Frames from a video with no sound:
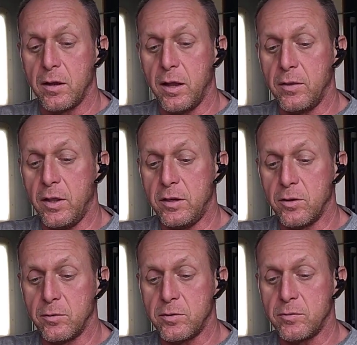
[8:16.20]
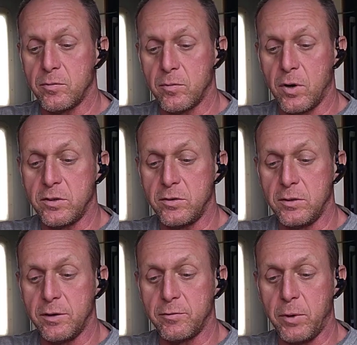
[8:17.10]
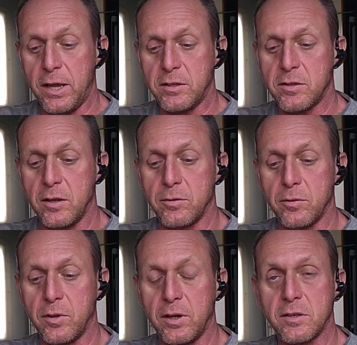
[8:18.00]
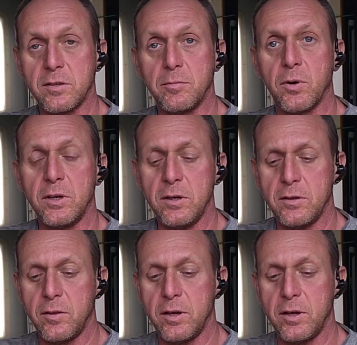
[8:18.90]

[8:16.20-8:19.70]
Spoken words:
And they don't want to lift weights. They don't think it's important.